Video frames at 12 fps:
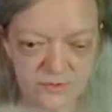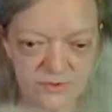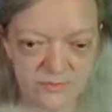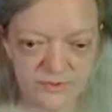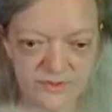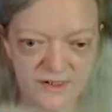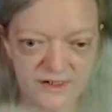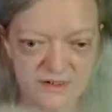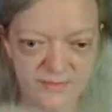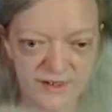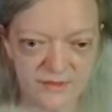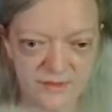horrible things
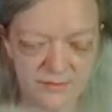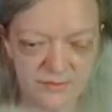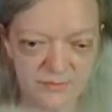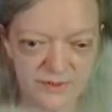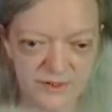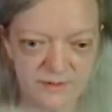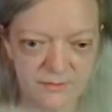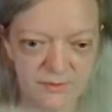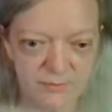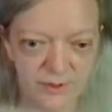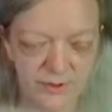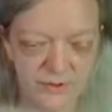about them and pick them
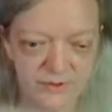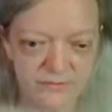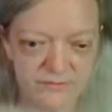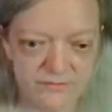apart.